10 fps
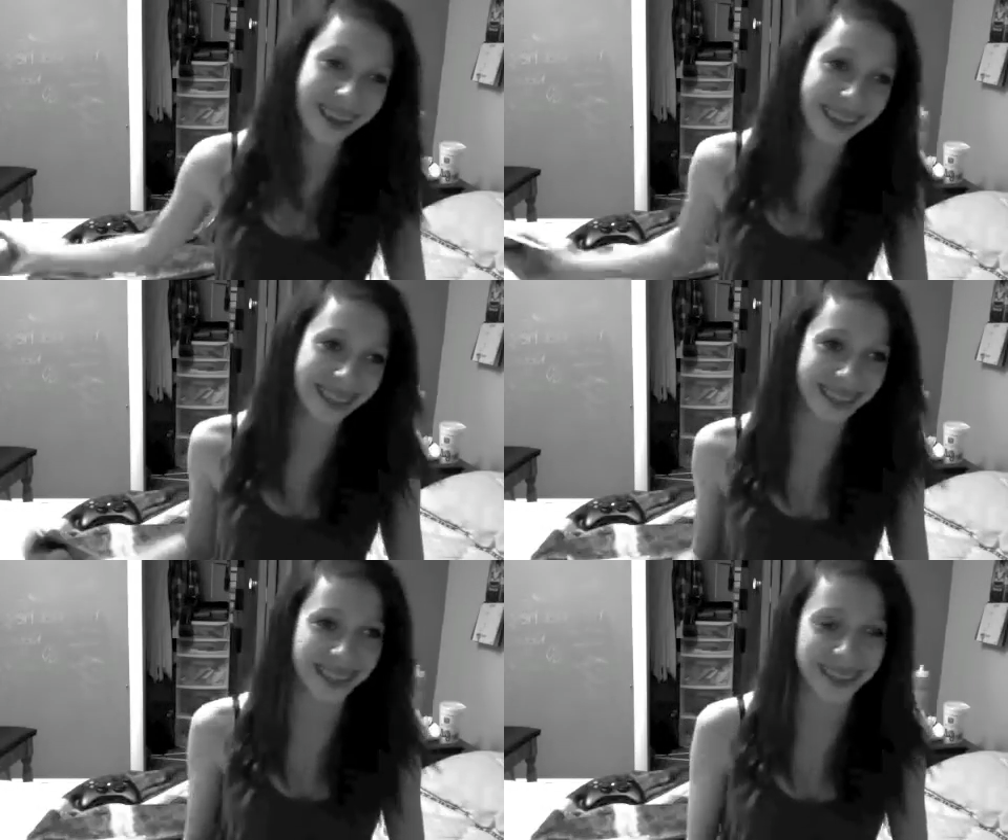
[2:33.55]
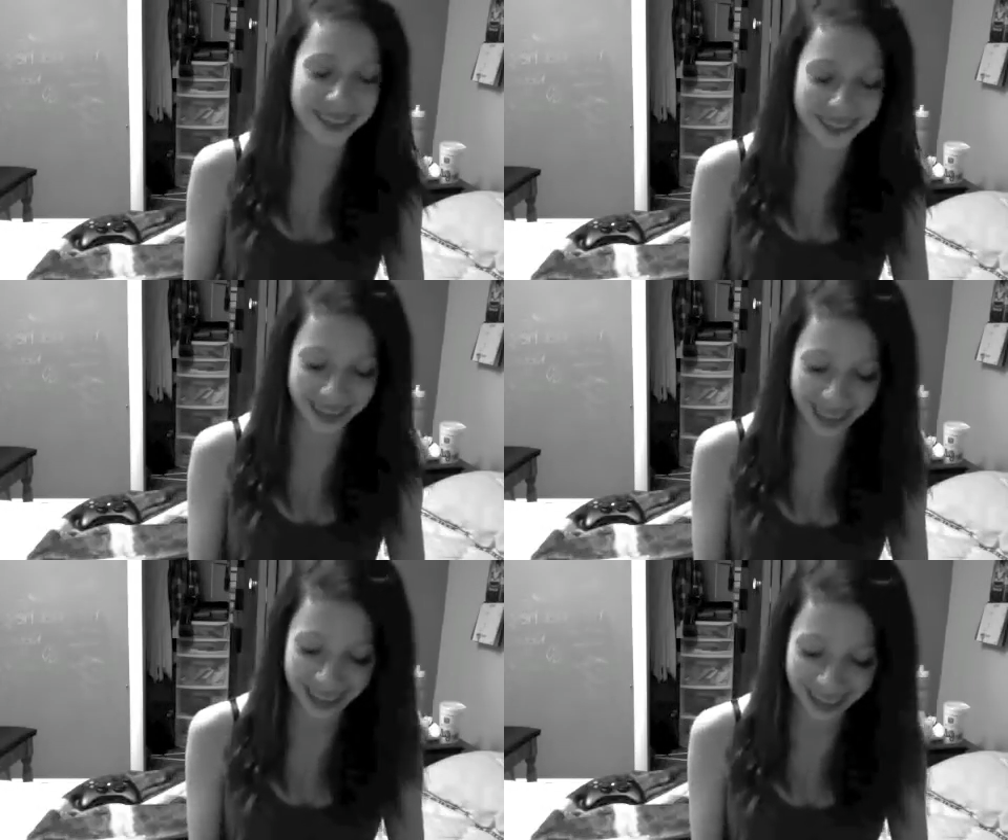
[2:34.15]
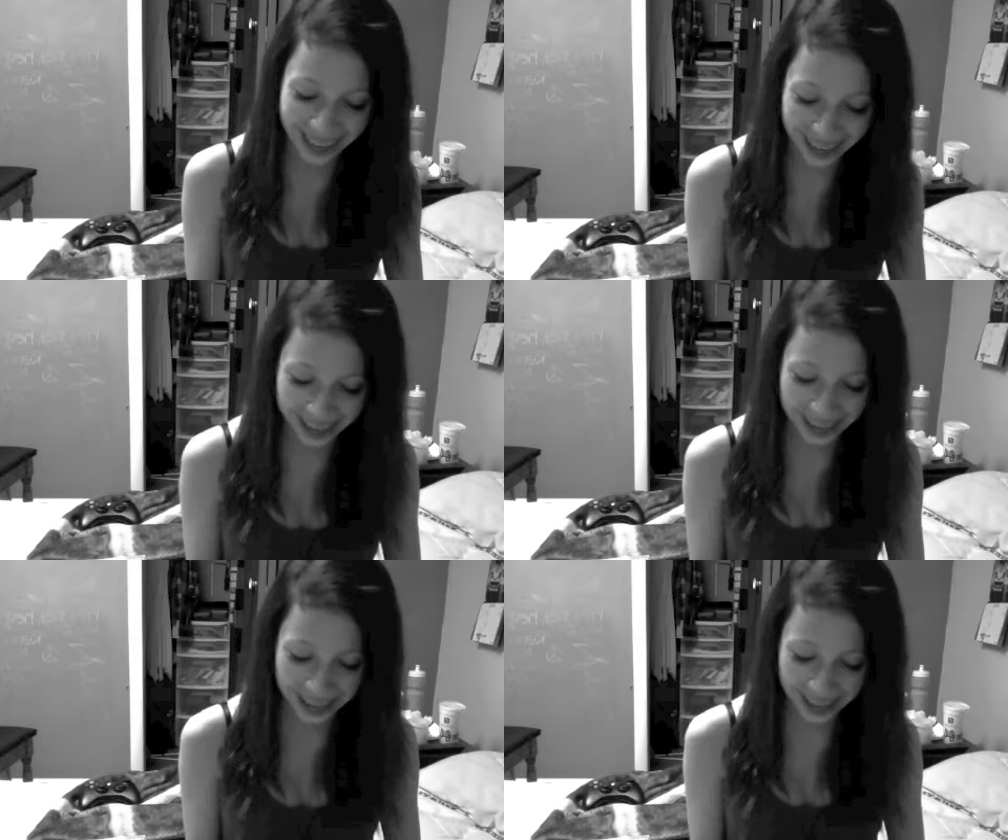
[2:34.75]
fight the other day.
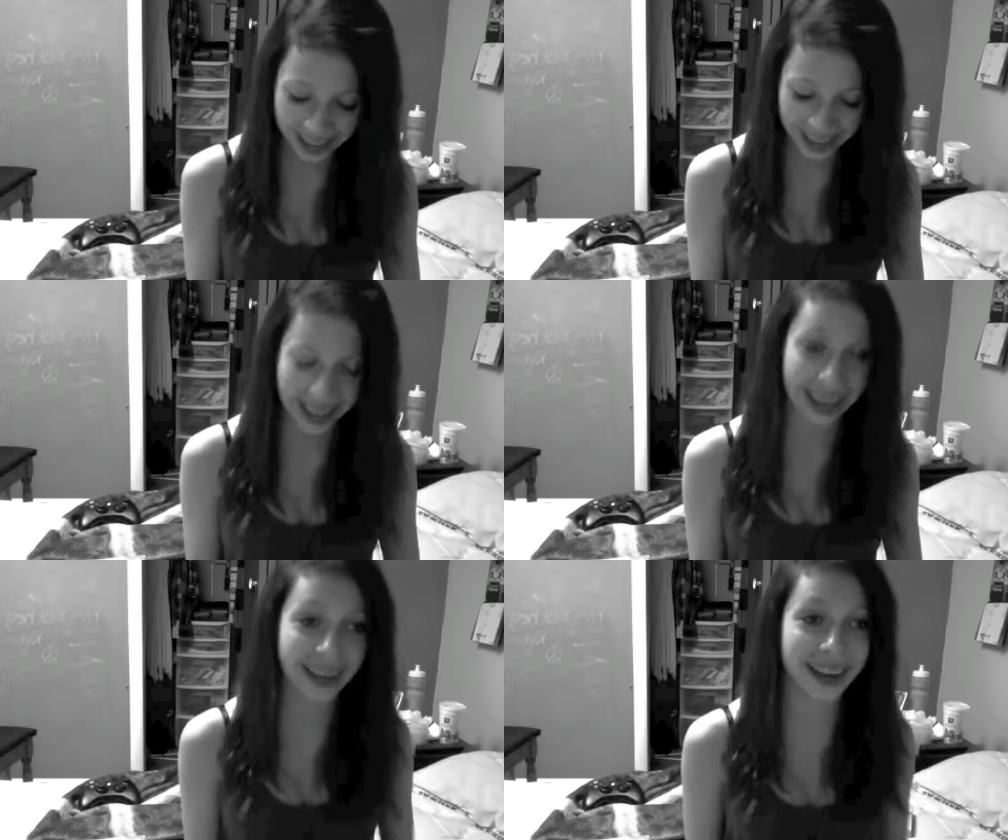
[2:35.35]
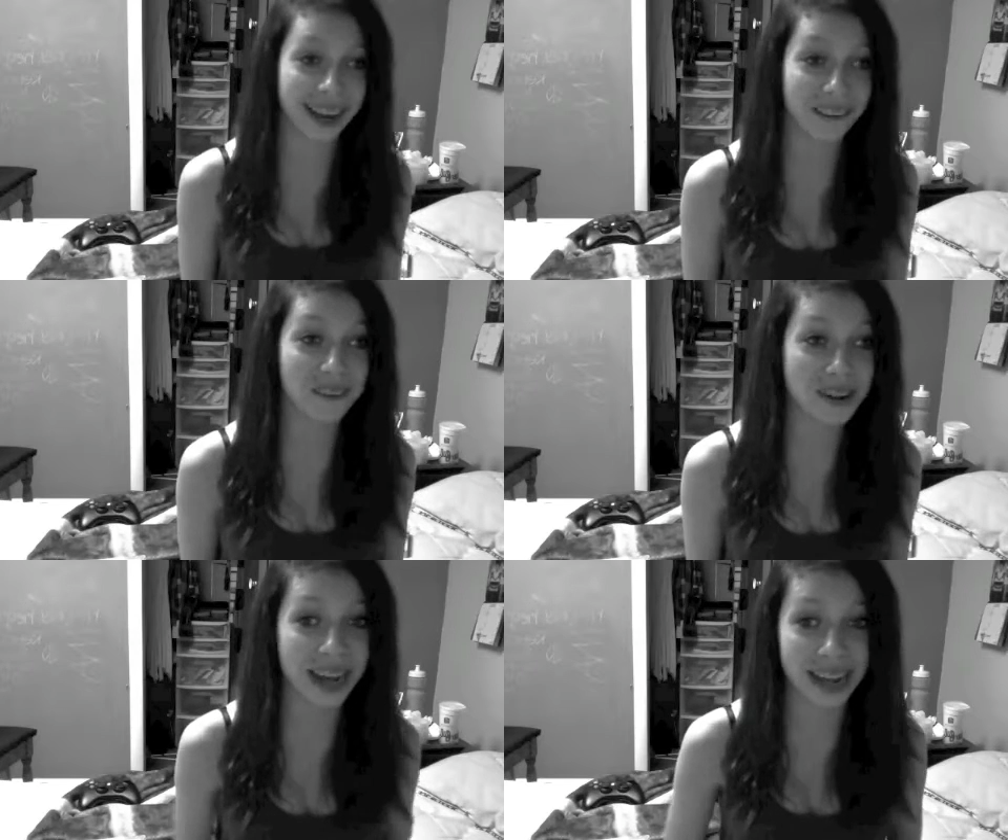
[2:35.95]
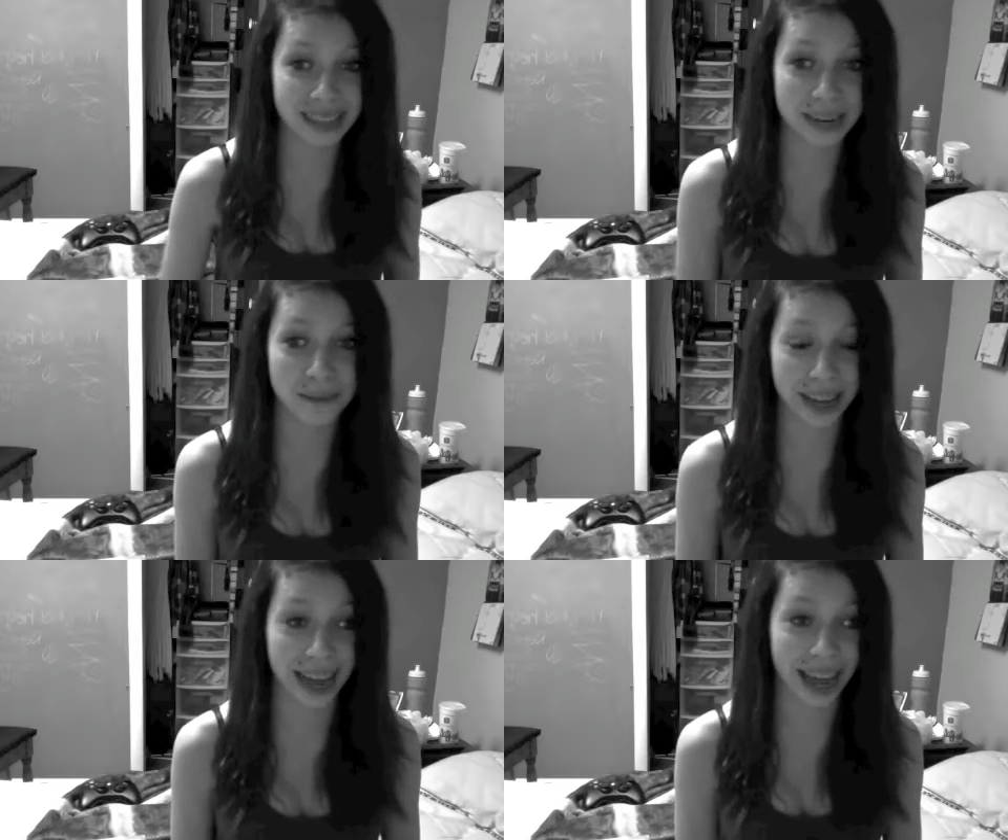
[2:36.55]
And if you text me,